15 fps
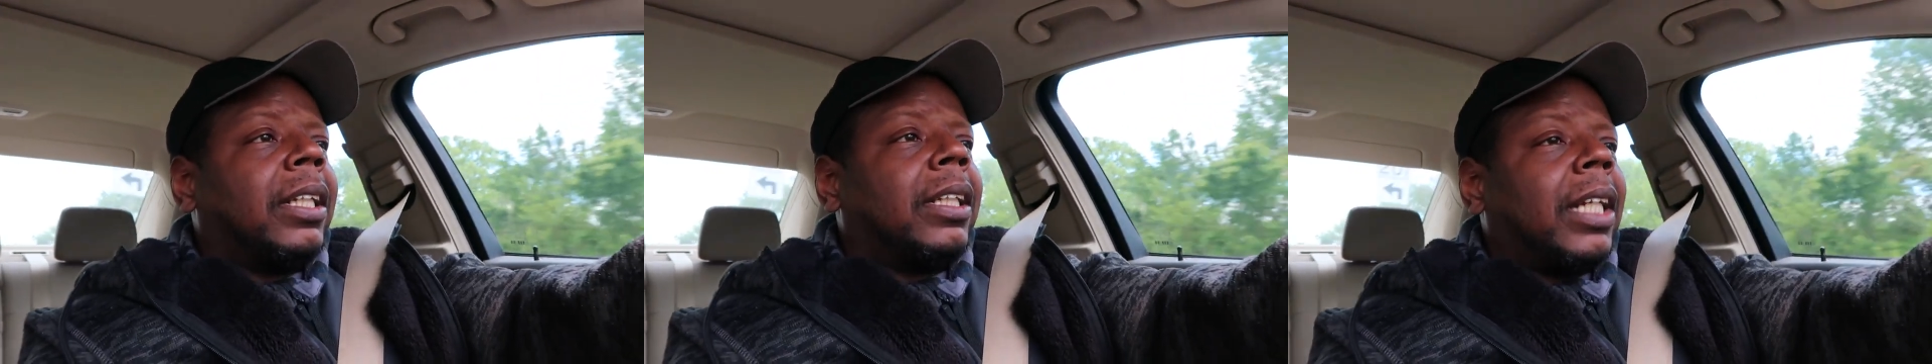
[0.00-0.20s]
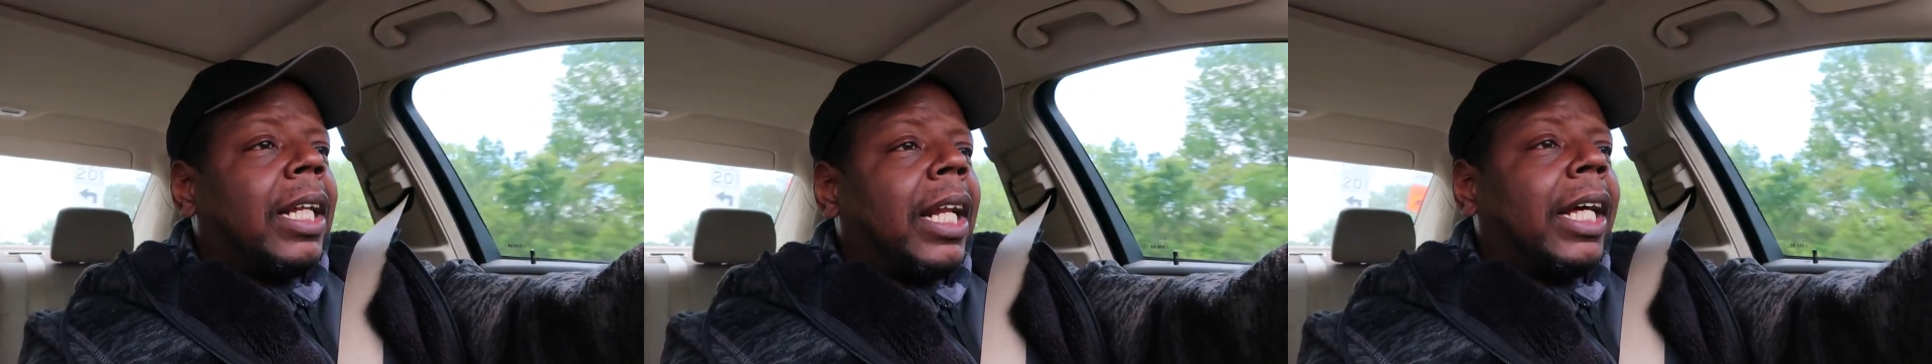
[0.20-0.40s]

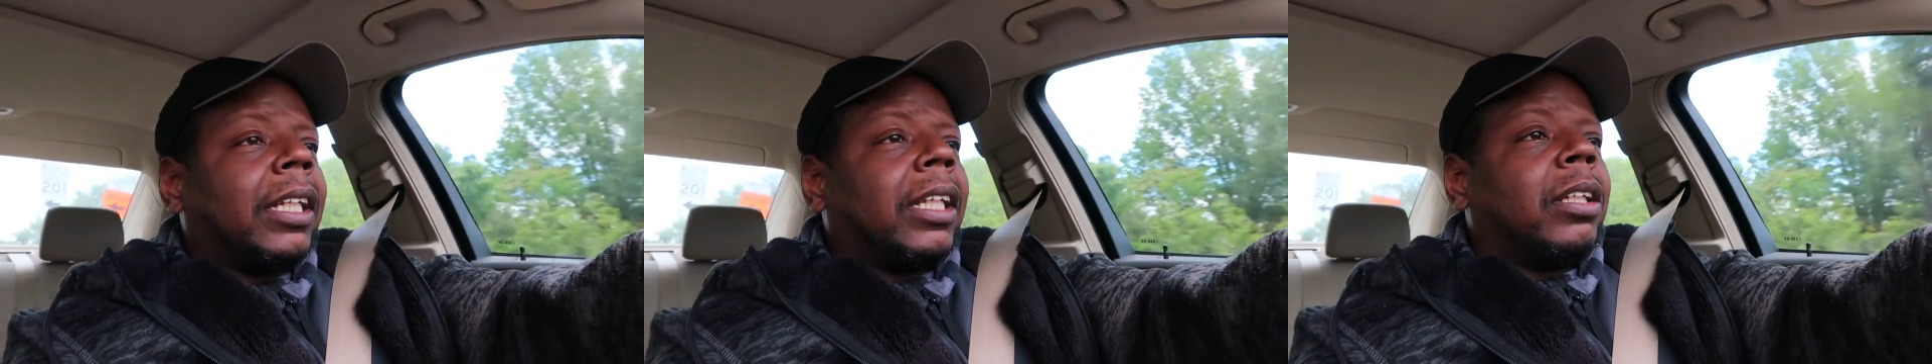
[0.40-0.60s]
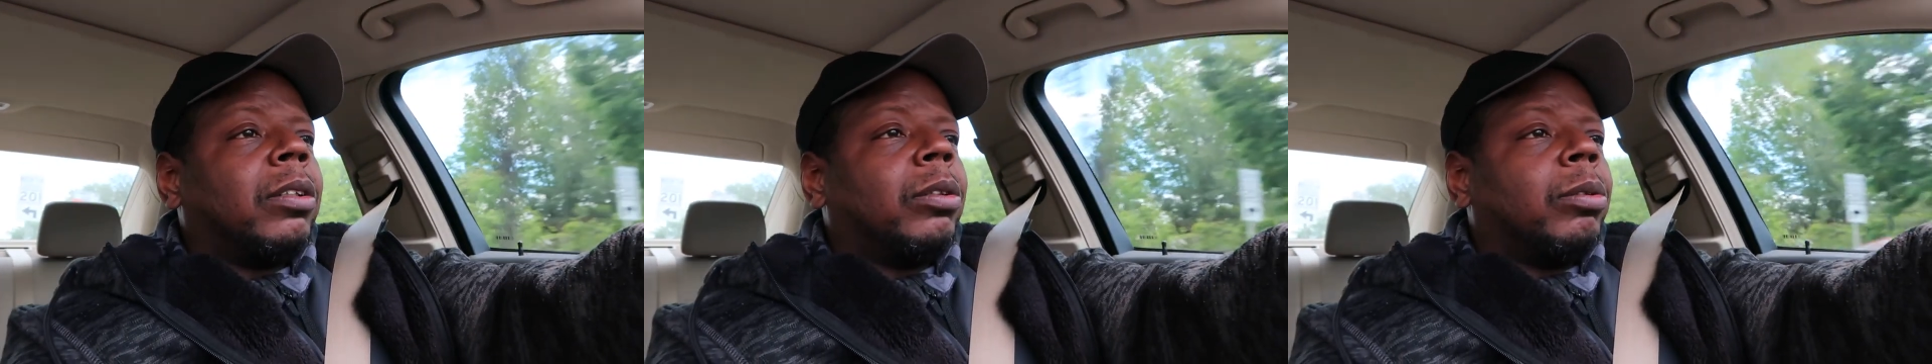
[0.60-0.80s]
they like
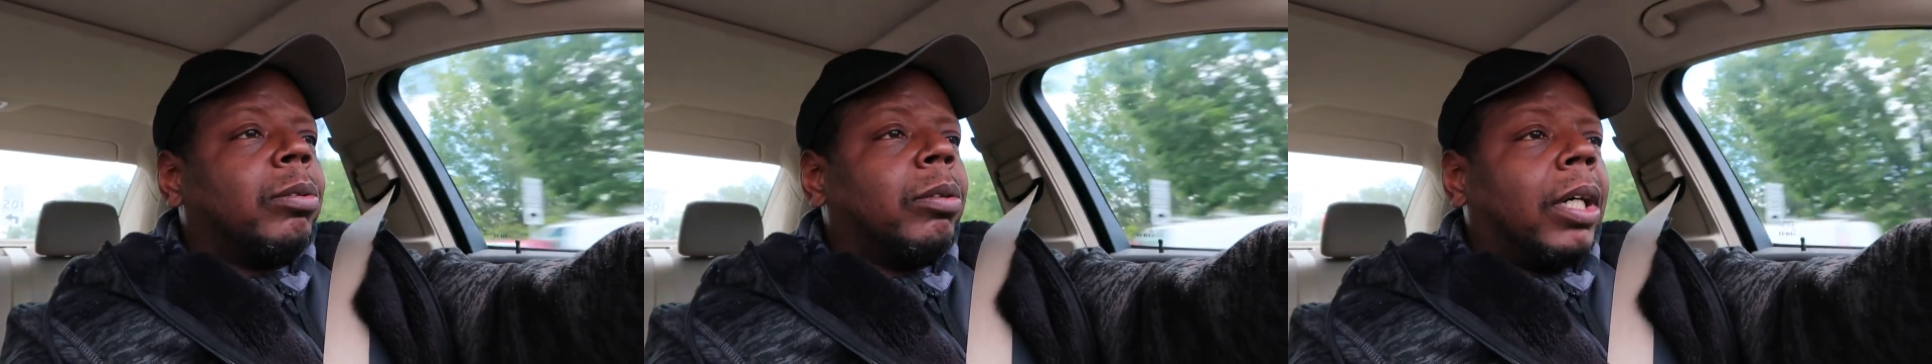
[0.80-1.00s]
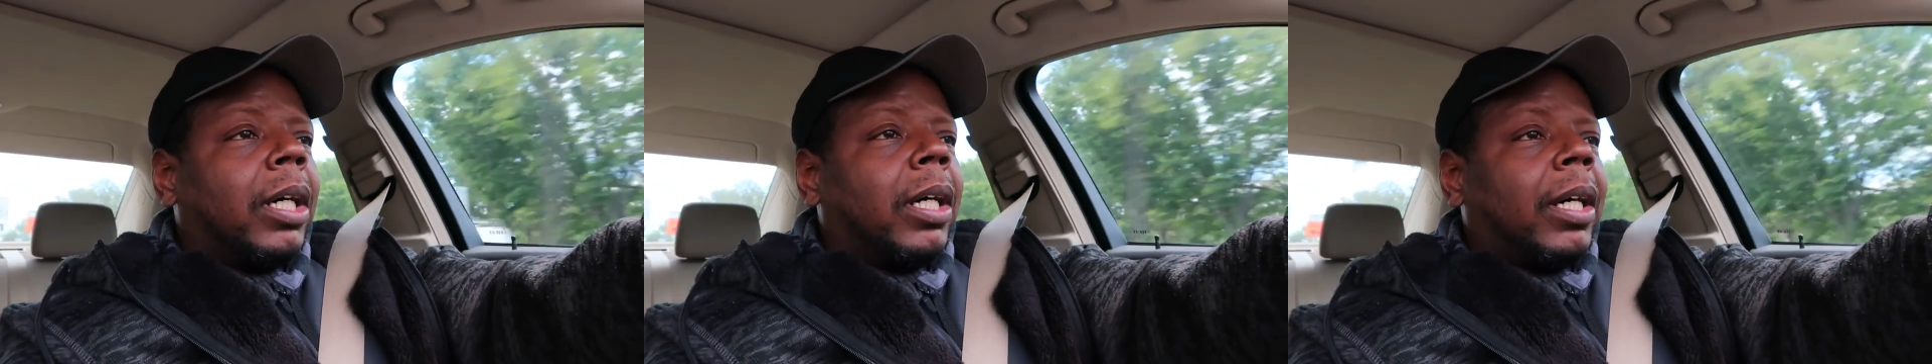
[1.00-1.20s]
to do
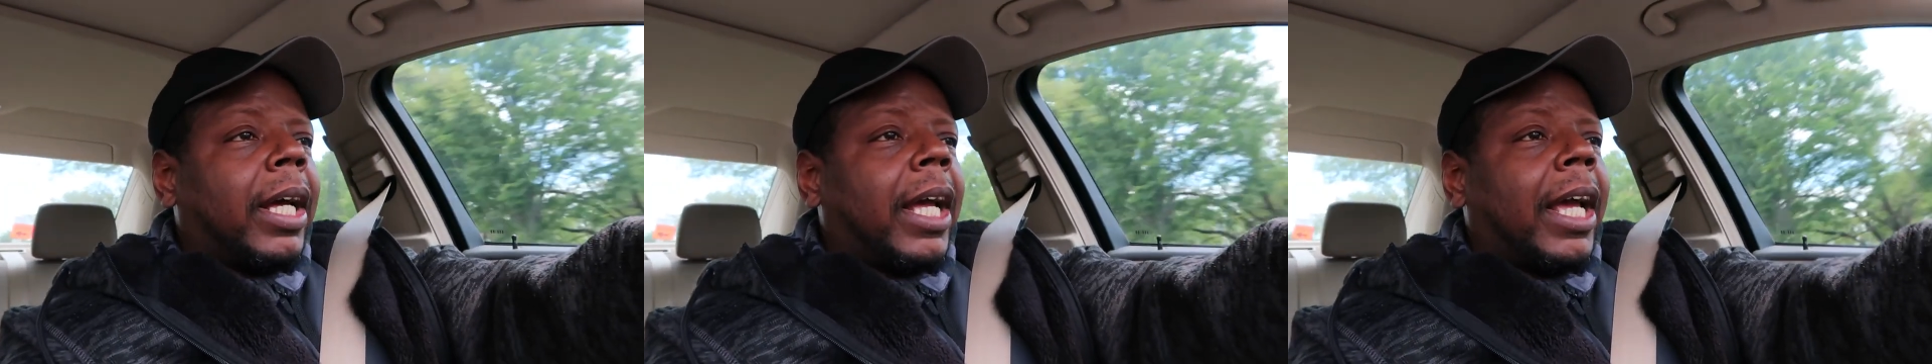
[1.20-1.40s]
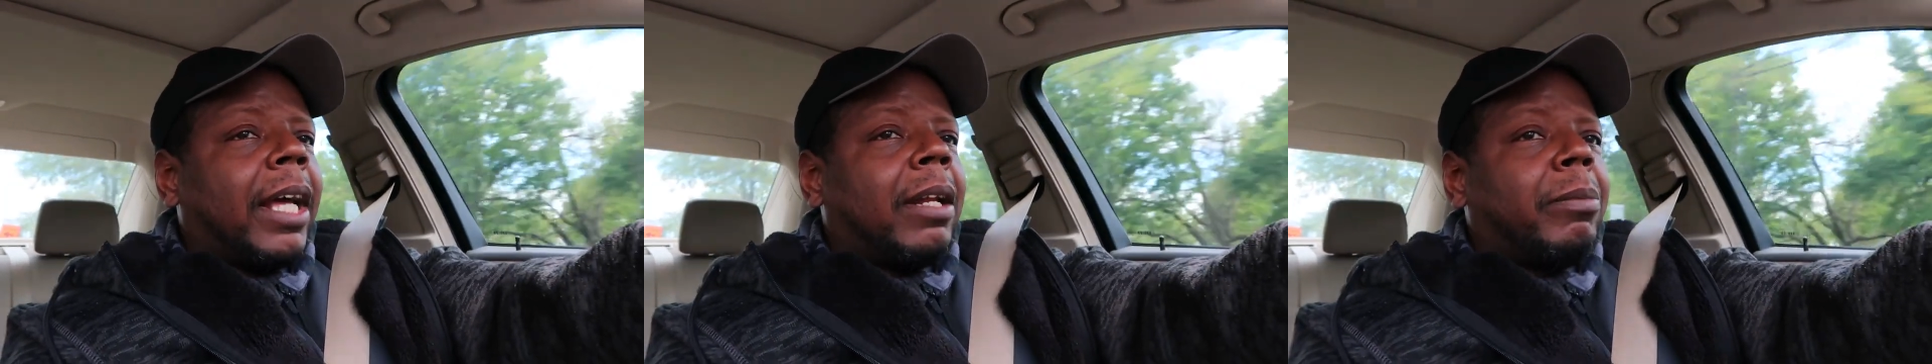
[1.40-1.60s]

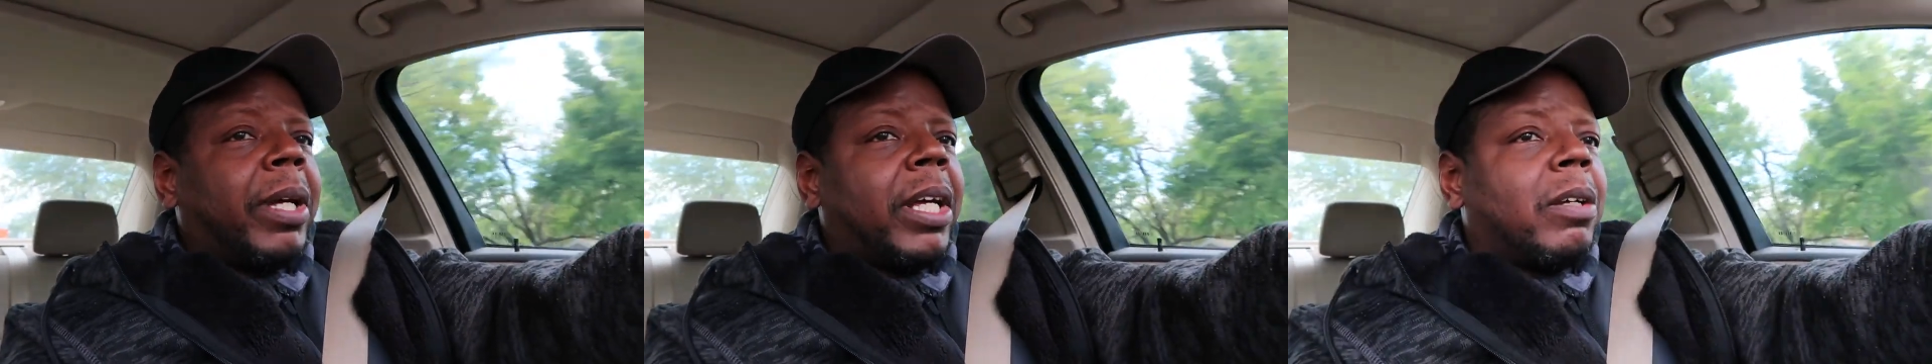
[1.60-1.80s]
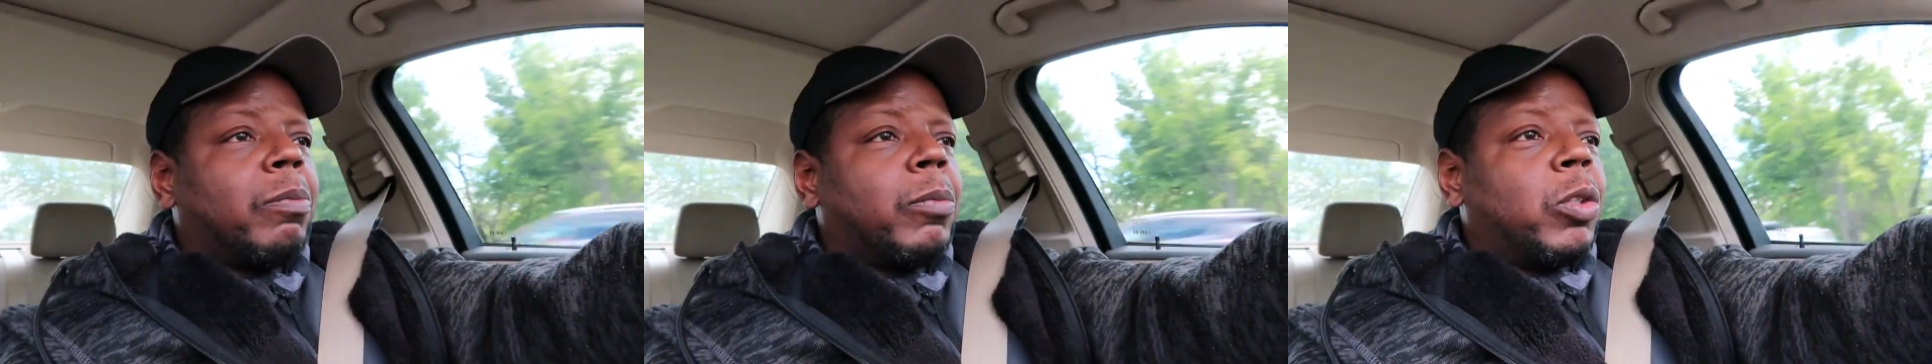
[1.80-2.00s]

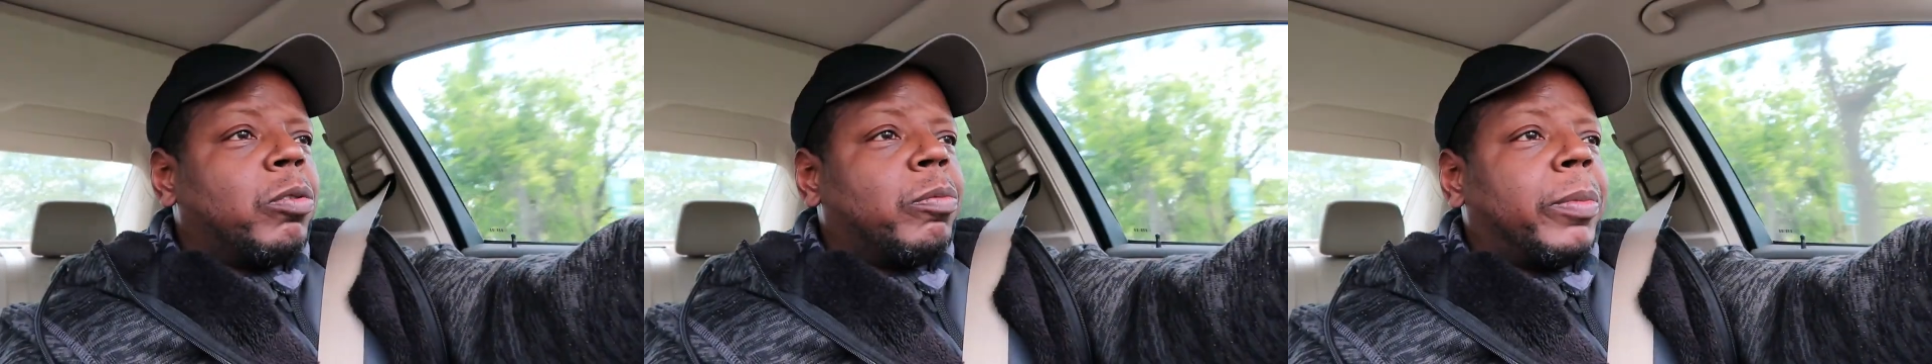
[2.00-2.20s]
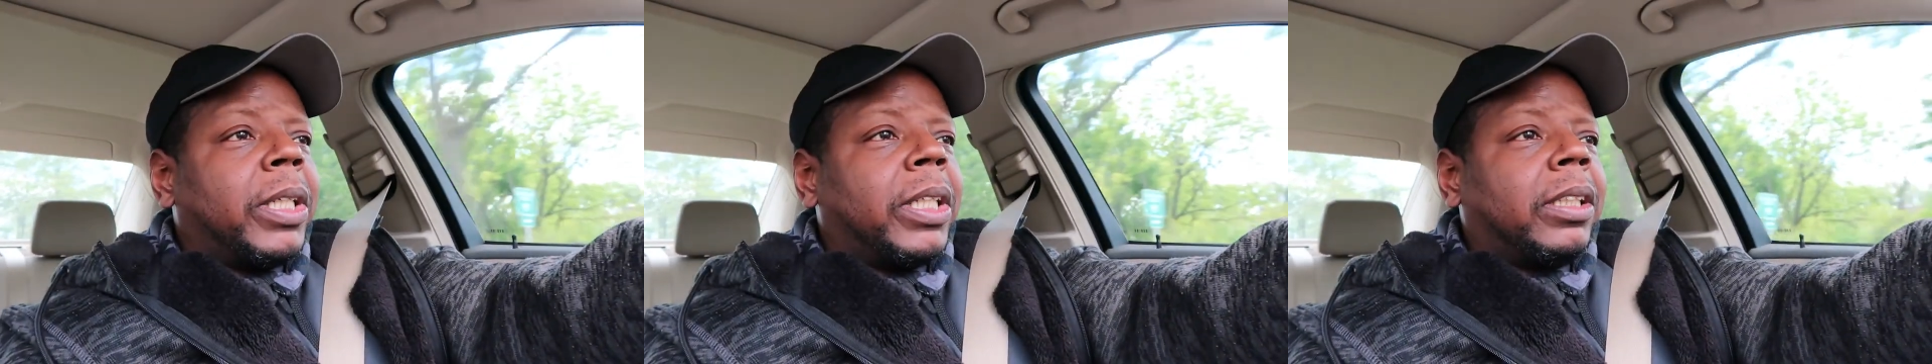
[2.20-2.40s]
handmade
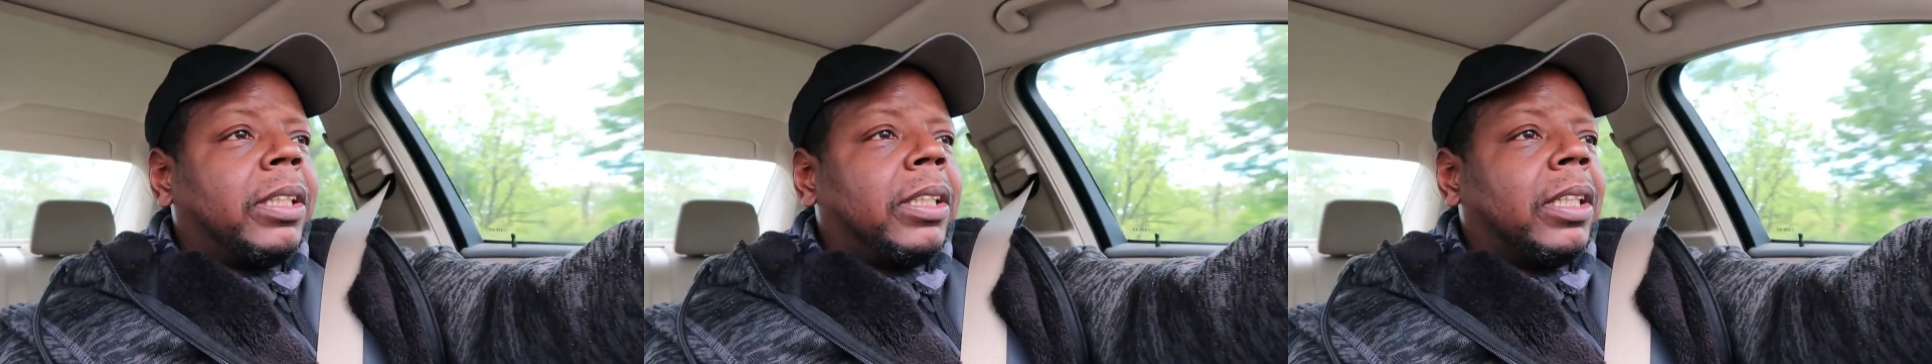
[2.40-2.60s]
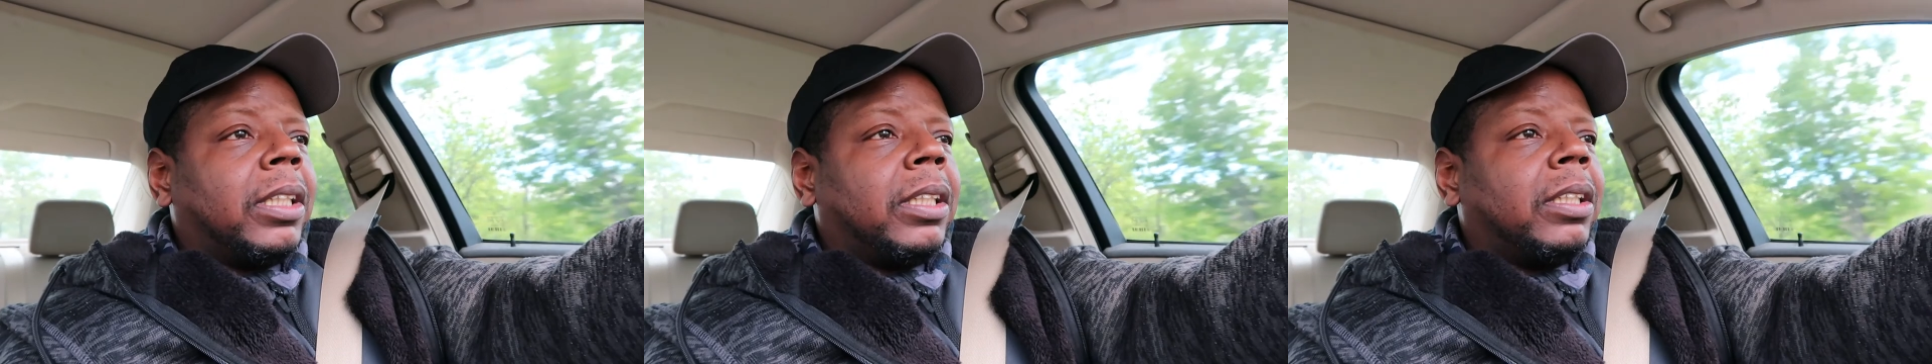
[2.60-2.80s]
movements
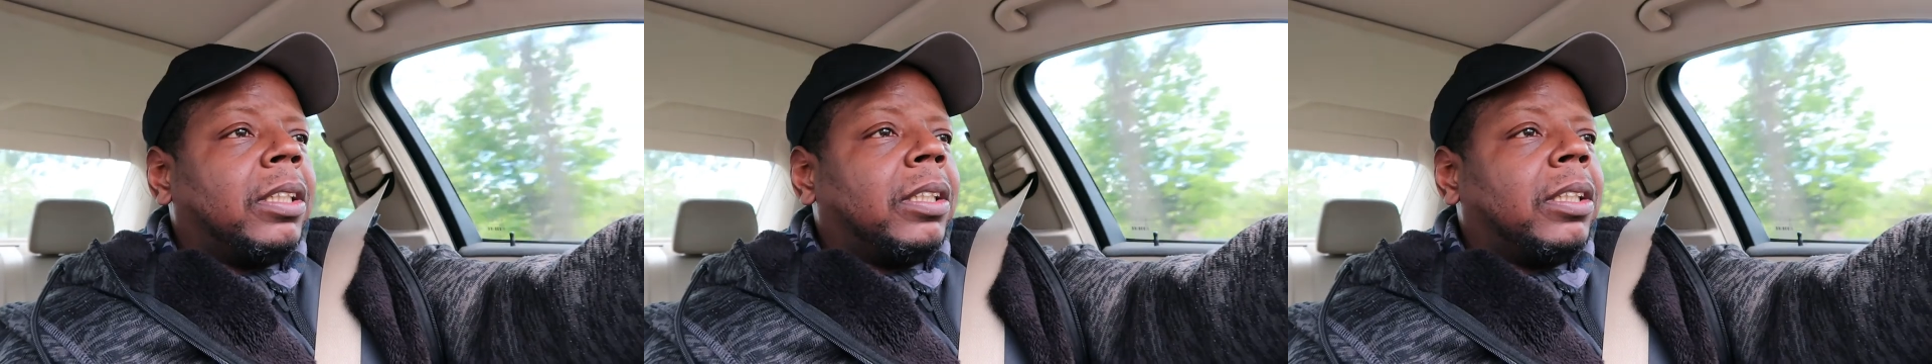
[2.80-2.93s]
and,